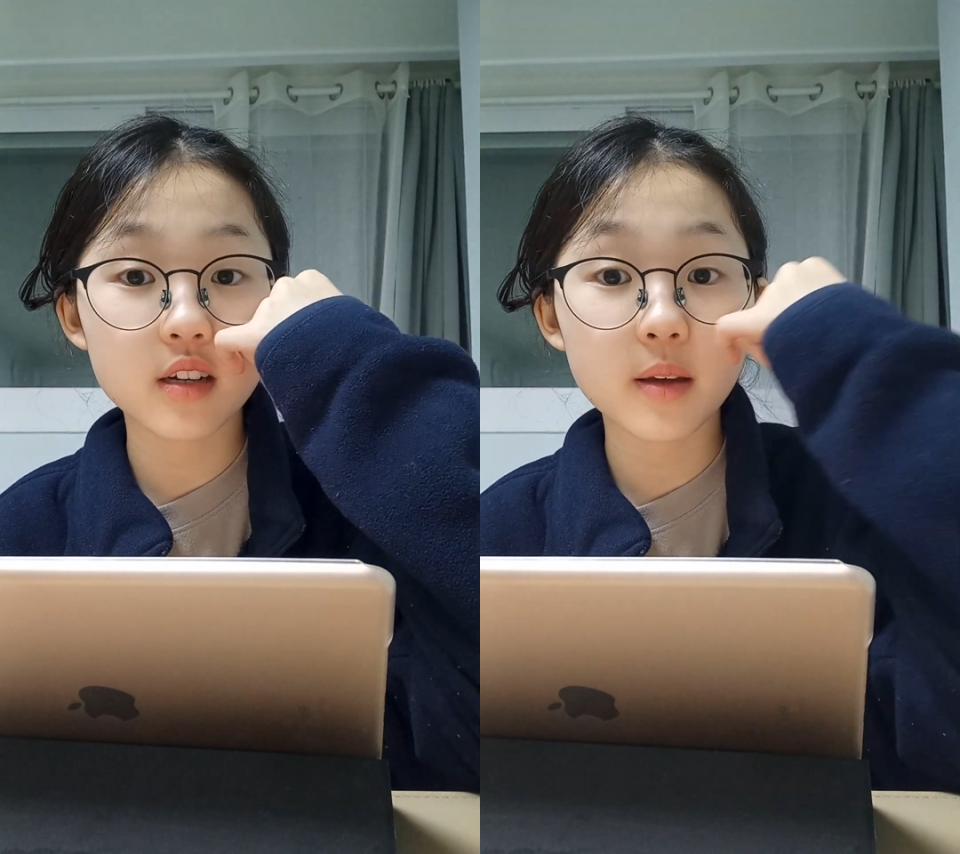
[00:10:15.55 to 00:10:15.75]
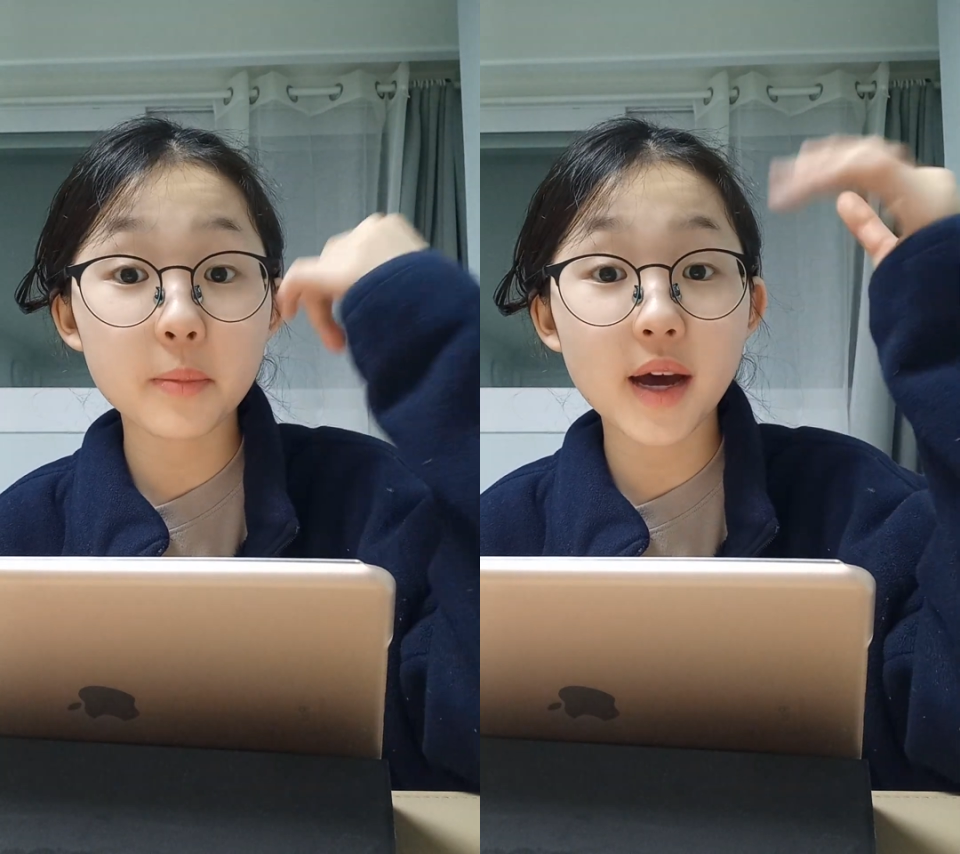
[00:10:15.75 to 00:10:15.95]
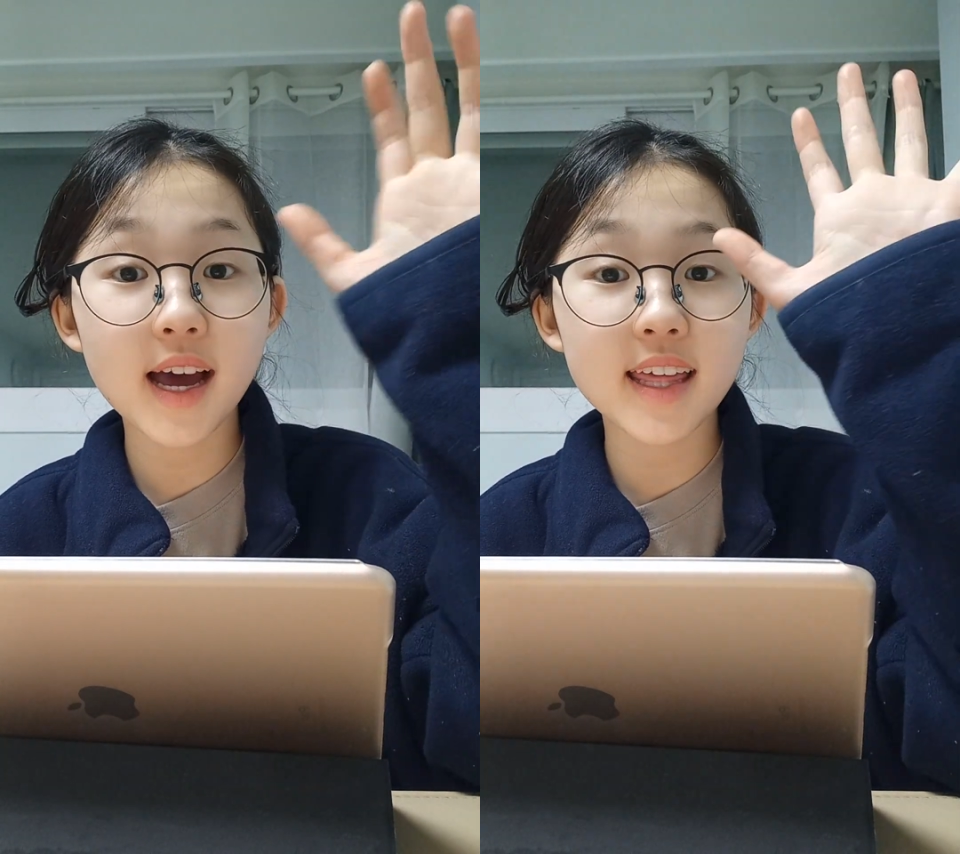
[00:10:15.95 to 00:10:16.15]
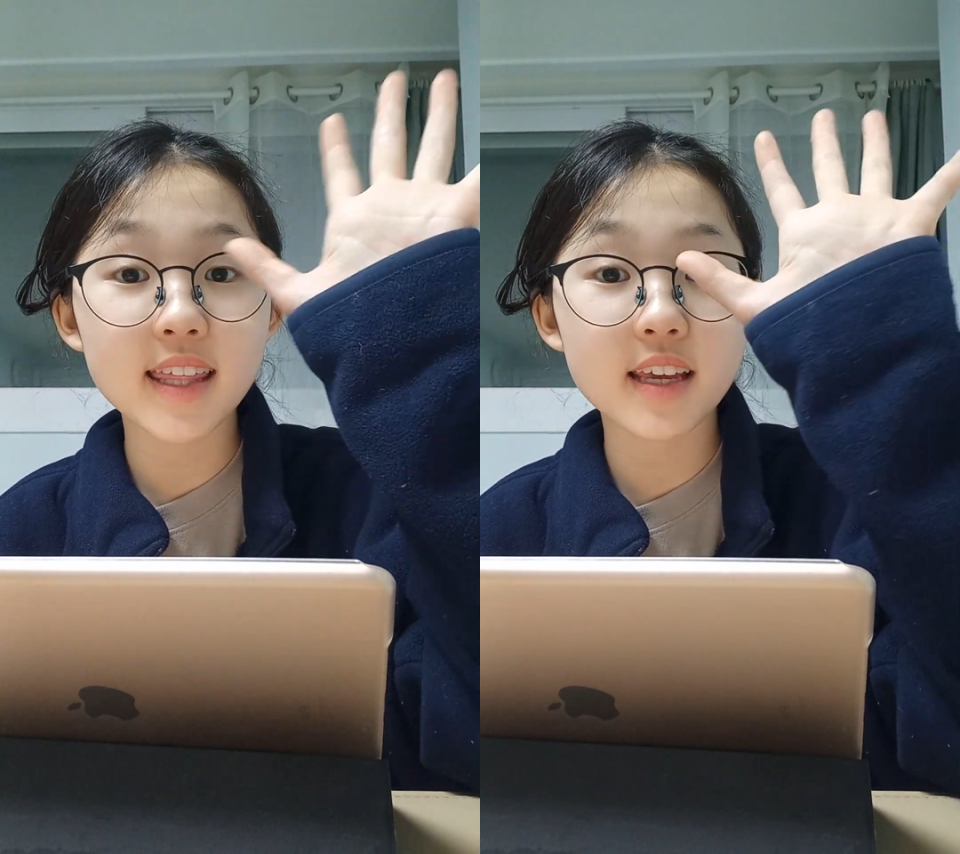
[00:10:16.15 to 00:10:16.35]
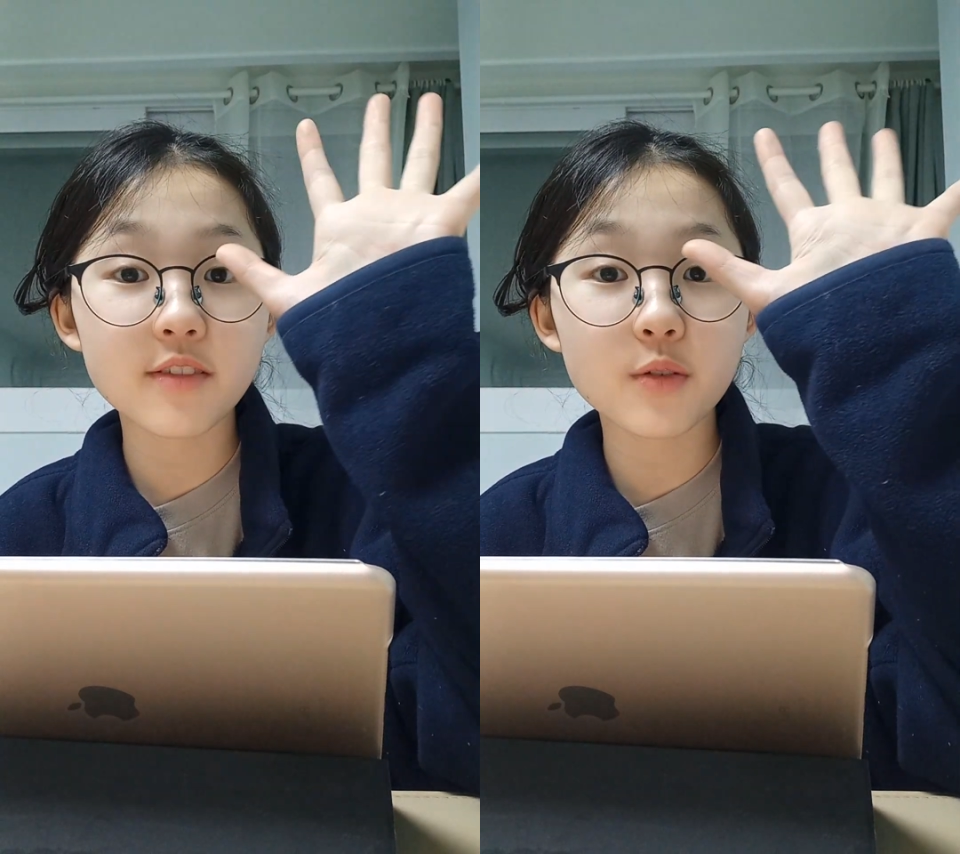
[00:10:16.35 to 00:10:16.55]
Okay, bye.
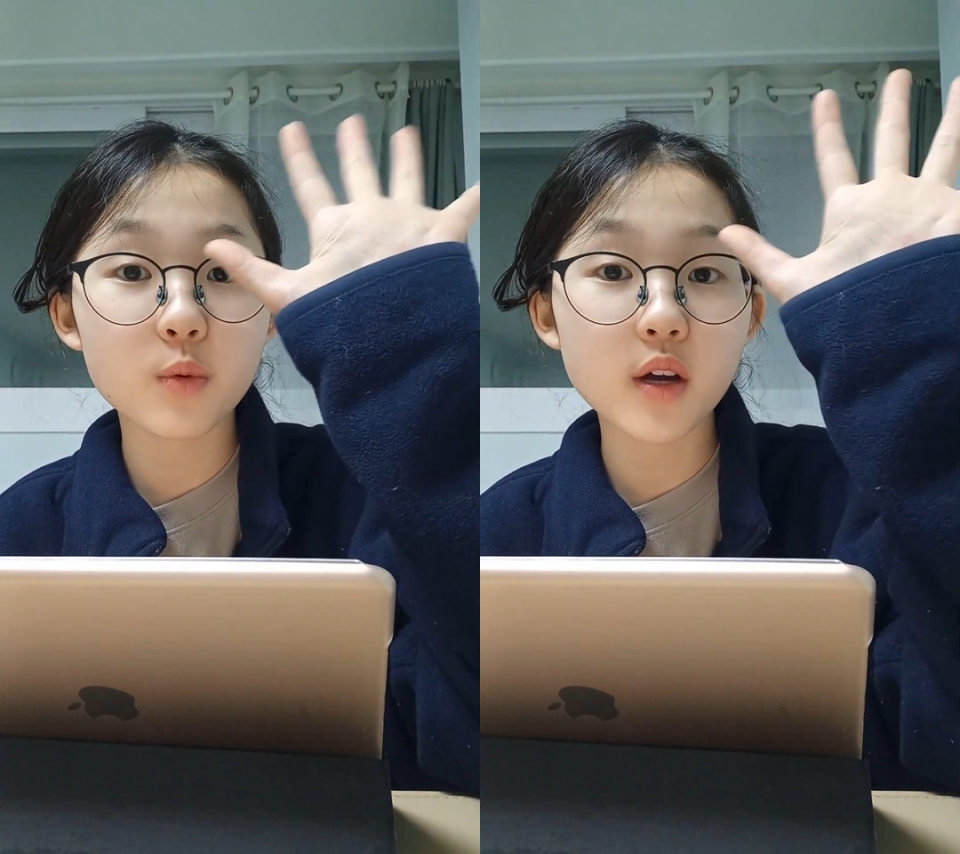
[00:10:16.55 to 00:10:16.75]
Thank you for